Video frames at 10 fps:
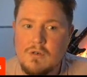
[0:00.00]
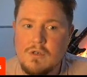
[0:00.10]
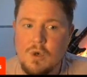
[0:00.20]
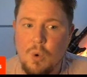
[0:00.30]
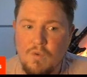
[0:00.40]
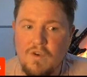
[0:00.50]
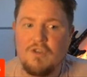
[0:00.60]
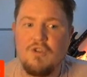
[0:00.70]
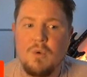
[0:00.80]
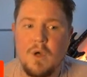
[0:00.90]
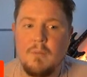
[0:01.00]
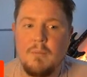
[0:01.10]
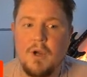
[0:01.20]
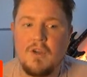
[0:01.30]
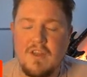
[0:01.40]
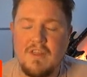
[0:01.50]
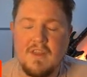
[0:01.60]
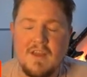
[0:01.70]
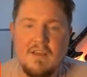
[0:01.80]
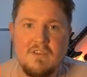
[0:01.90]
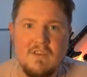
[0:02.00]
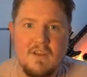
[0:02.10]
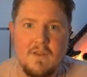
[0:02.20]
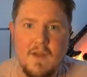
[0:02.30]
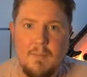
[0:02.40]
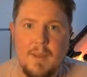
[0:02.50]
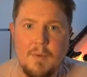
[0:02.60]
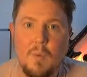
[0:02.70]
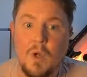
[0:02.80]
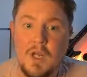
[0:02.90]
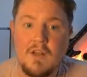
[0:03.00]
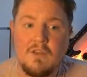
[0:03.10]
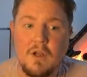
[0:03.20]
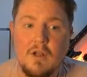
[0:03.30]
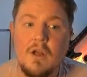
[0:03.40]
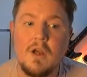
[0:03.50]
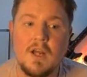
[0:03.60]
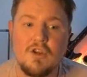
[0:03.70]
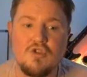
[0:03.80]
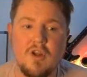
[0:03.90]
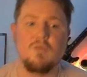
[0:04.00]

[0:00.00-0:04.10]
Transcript: over Tua because I think that is a deal that people would get done in a straight